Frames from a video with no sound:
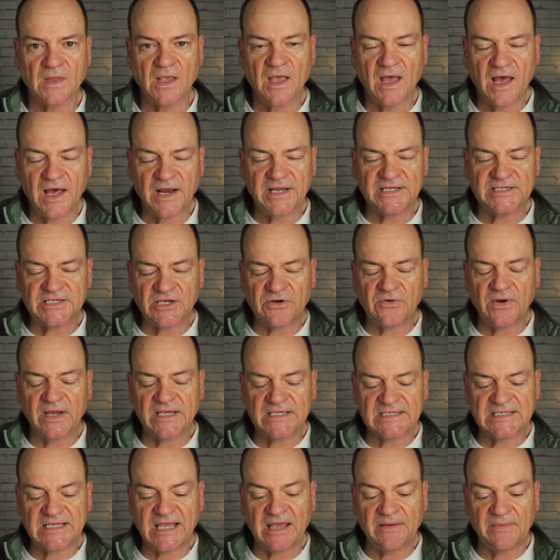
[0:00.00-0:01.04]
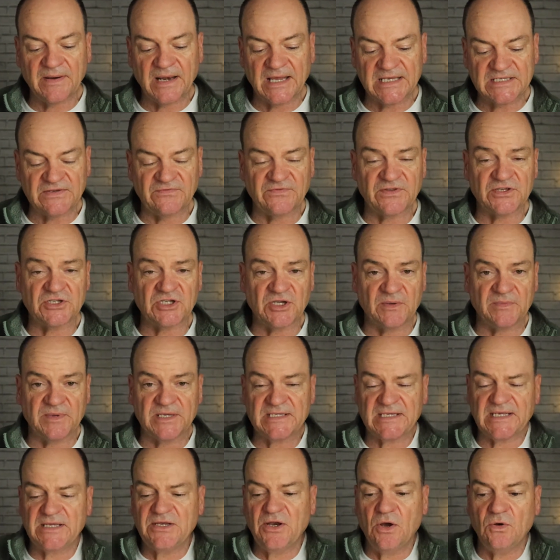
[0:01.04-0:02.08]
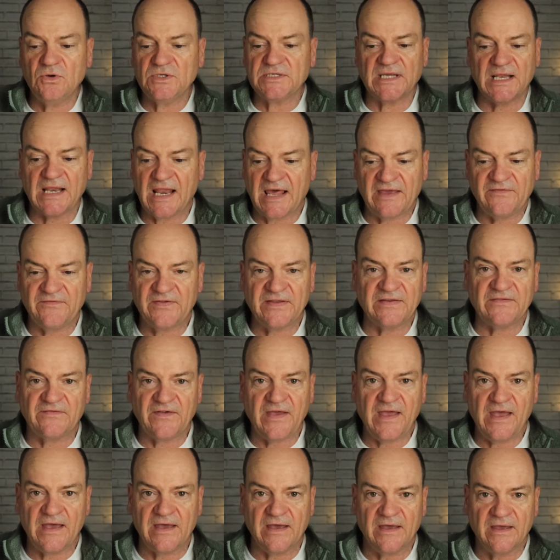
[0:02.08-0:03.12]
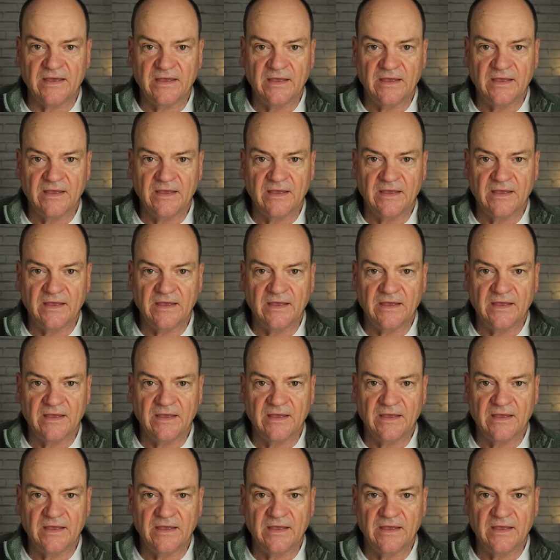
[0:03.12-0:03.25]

And it's a great stabilizer for the chimp because it knows that life ain't fair.